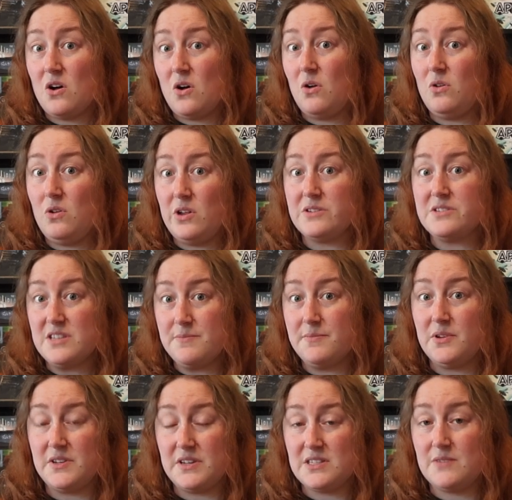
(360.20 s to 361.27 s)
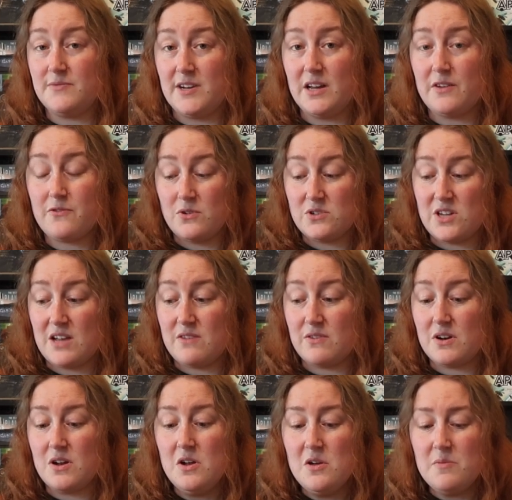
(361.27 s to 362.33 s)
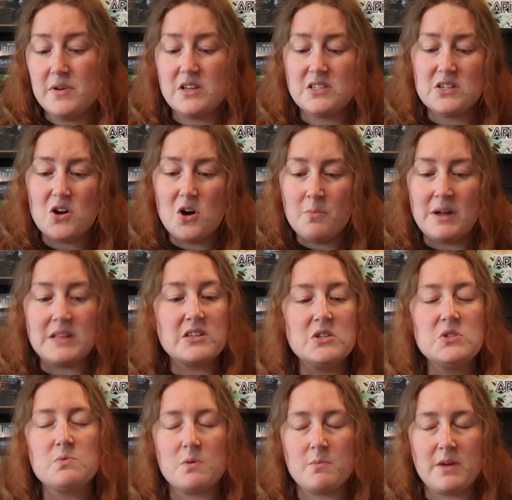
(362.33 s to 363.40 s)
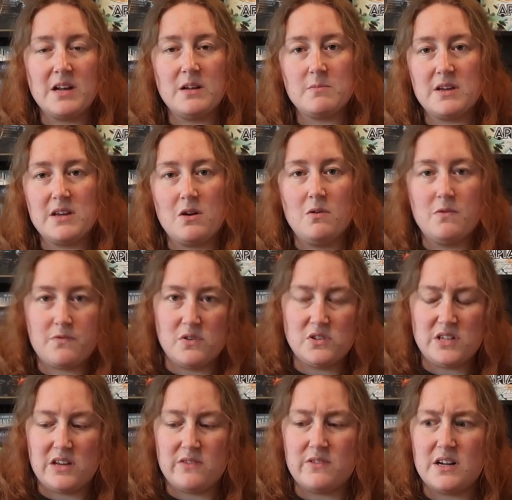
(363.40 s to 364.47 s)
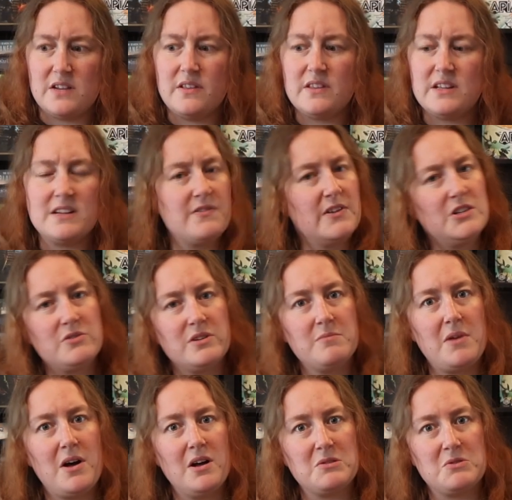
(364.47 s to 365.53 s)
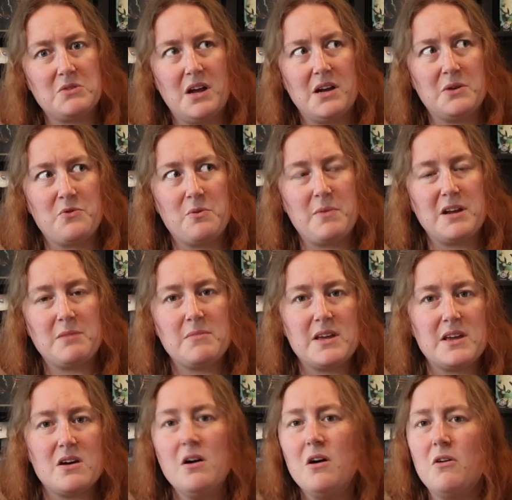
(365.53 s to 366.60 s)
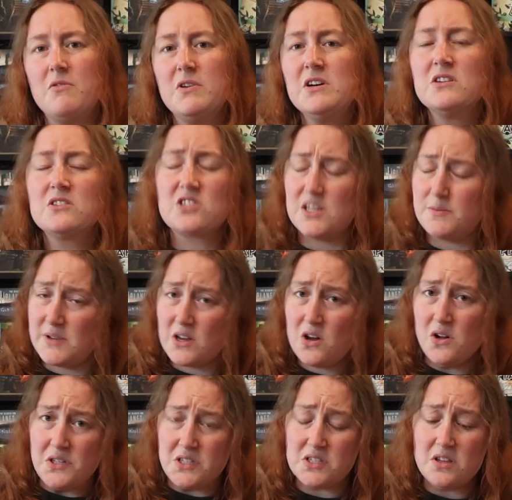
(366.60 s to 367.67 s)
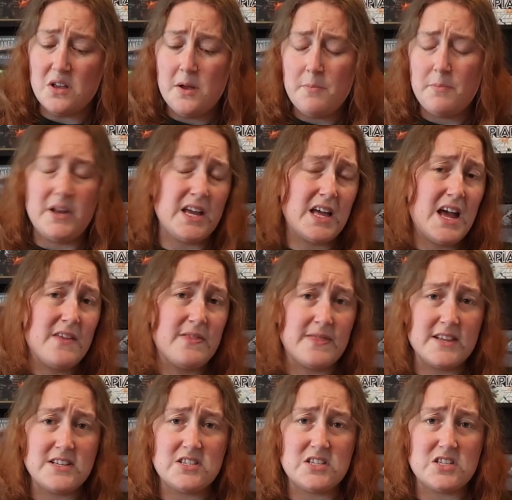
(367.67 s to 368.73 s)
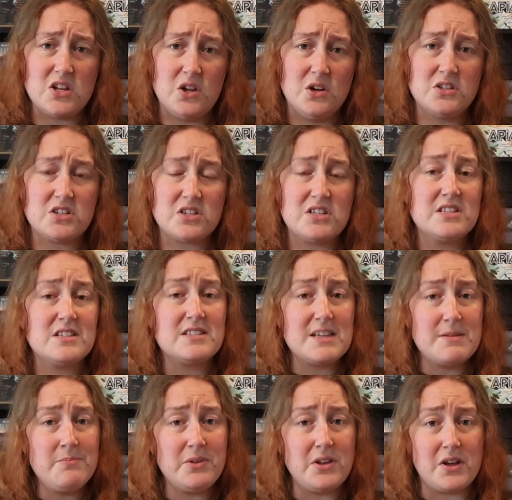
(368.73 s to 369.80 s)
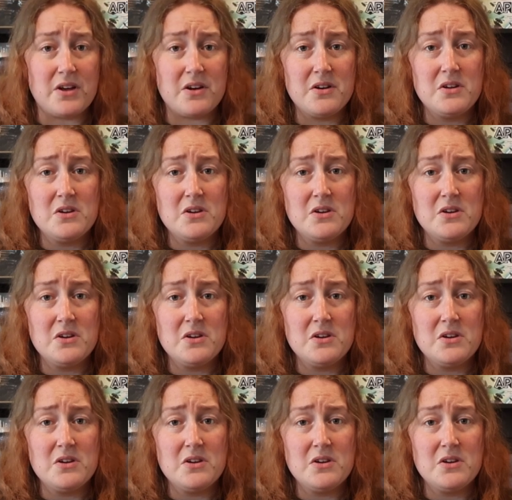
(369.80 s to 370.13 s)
a whole lot simpler than something like Frosthaven, because the combat does remind me of Frosthaven, and then the adventuring parts kind of remind me of Sleeping Gods. But again, this is a lot simpler.